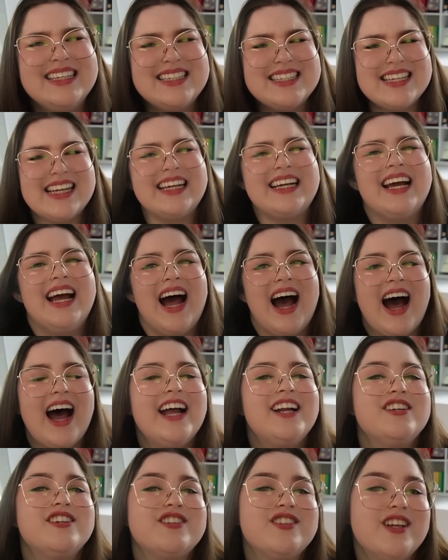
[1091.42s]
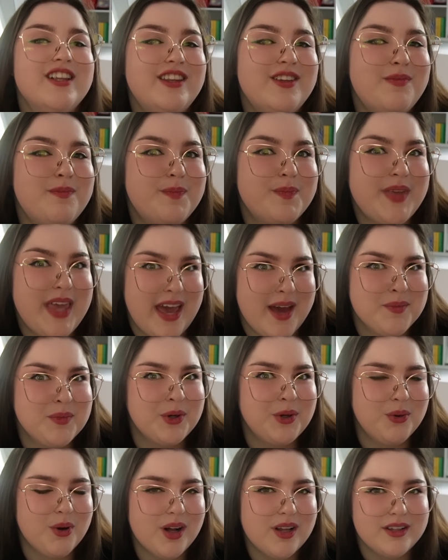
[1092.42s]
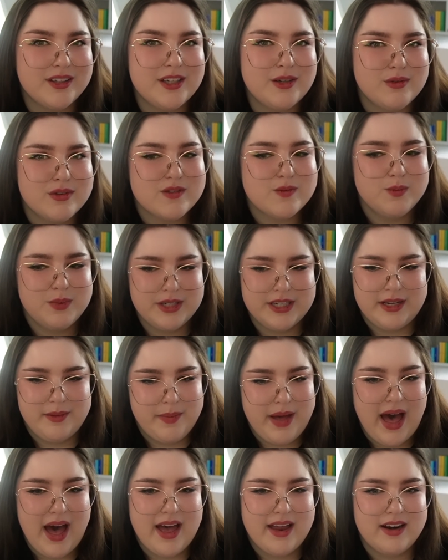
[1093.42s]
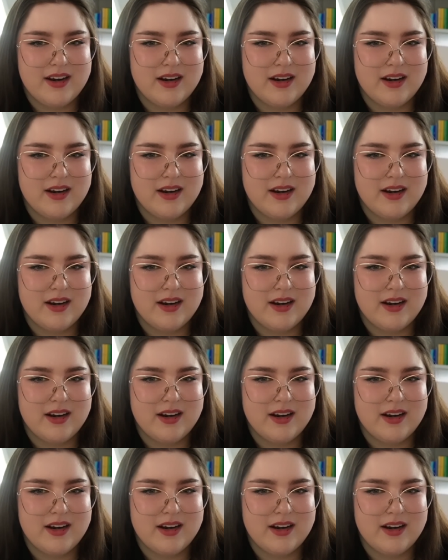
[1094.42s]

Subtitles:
Like, I just thought the camera quality was pretty bad.